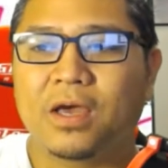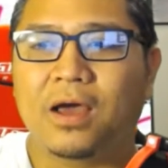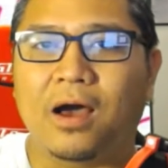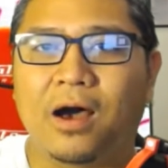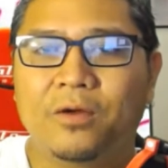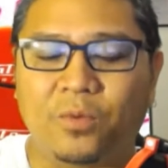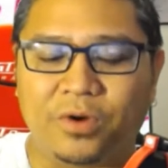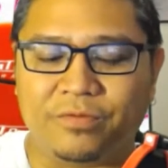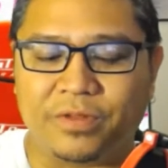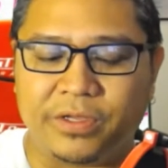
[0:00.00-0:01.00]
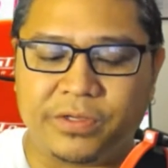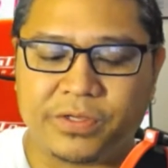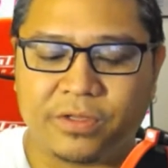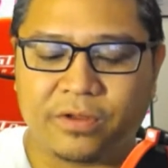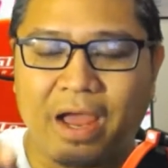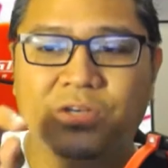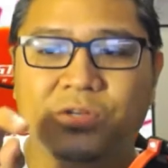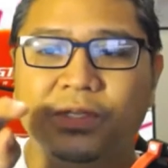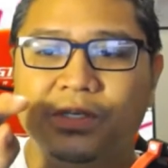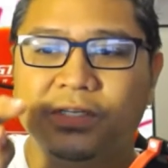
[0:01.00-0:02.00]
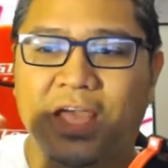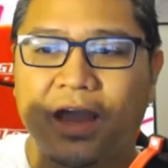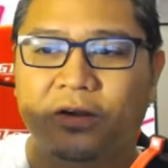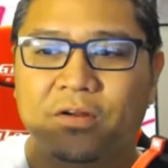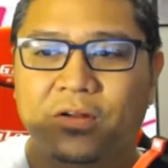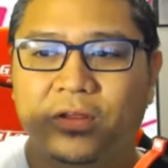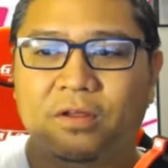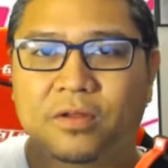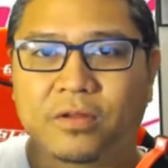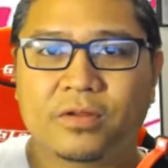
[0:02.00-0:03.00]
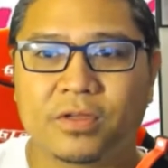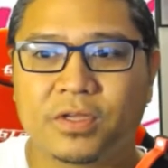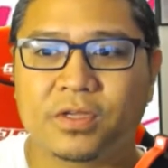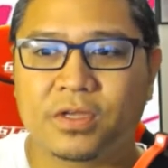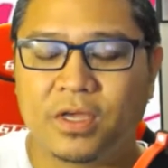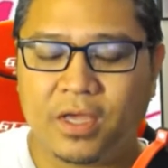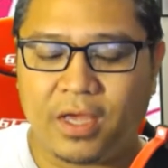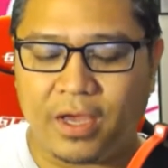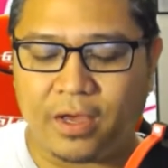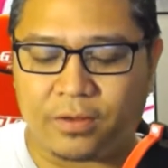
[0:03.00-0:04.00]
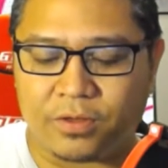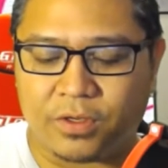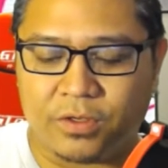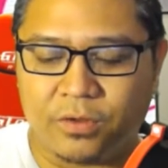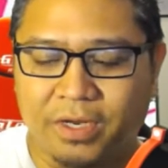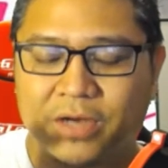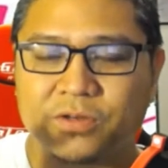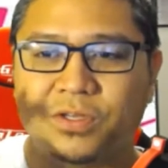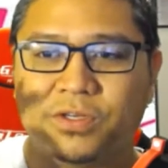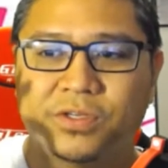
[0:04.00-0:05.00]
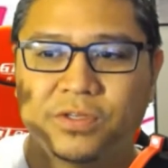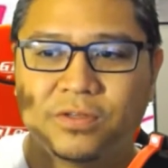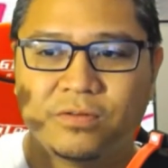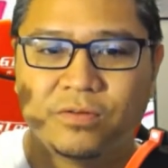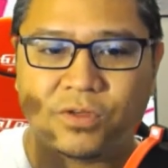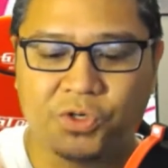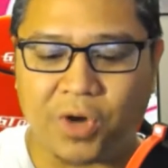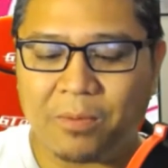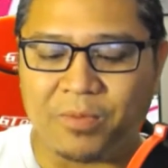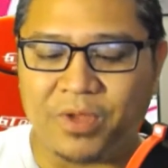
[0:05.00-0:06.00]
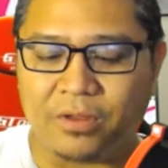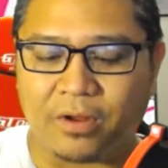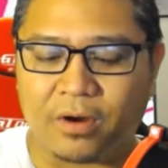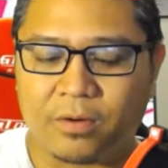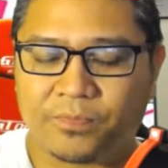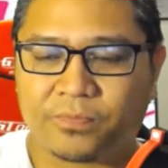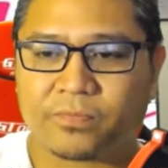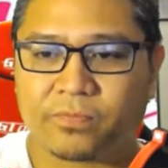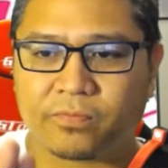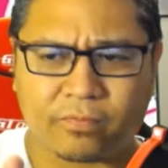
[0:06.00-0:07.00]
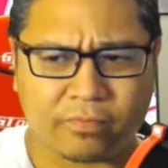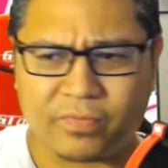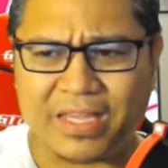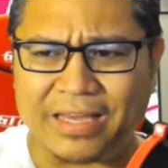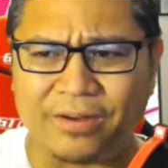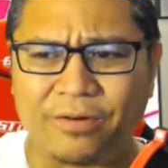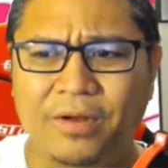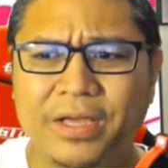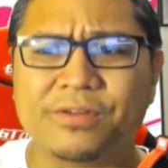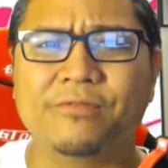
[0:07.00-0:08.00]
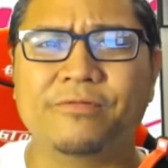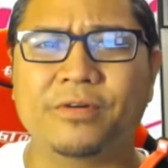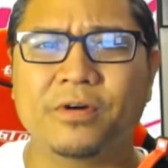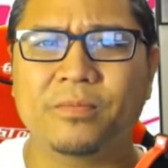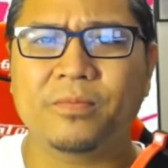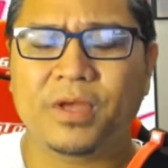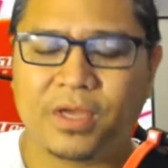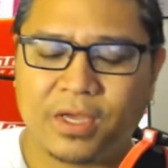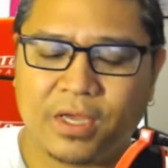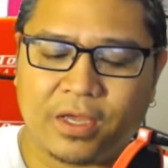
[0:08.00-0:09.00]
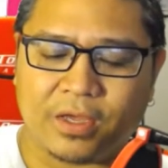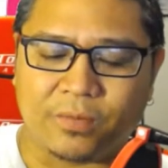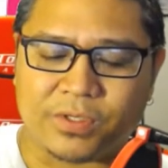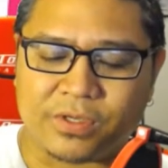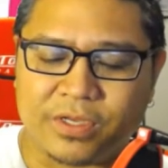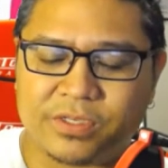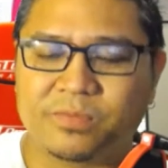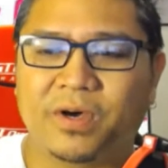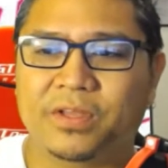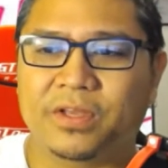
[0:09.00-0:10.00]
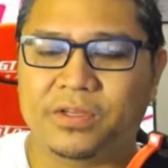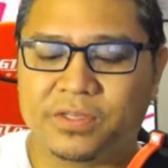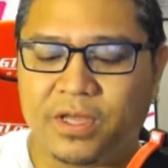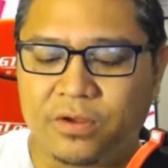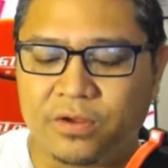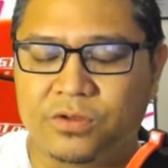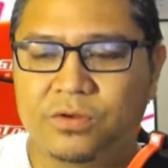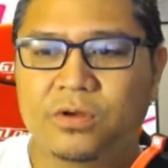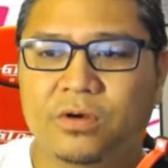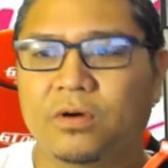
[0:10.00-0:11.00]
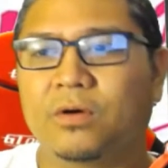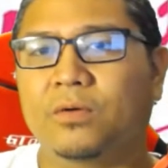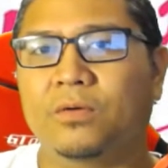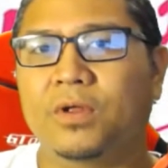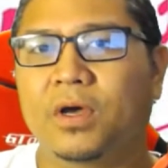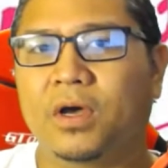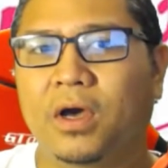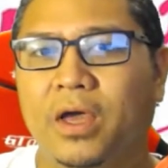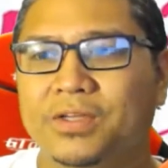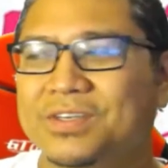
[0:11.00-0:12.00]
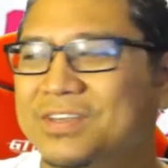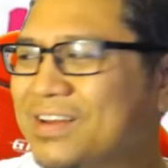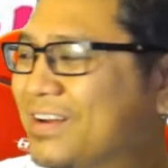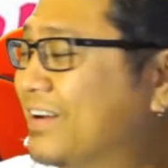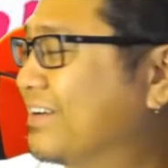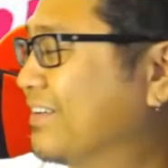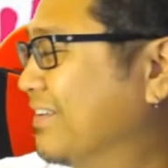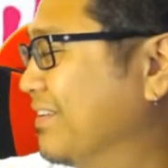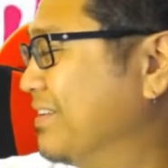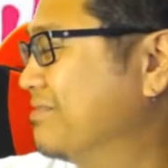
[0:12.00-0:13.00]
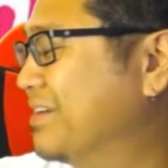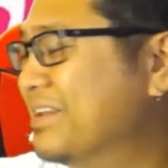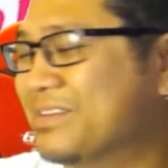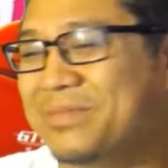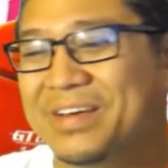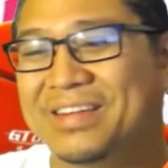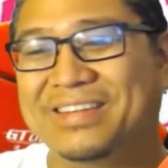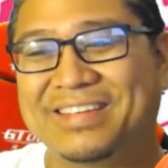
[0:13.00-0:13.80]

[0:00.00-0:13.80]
on one of these, they're actually staggered, and you can actually just drop them in there, and they're nice and firm. And what's nice about that is that you can do your own external development,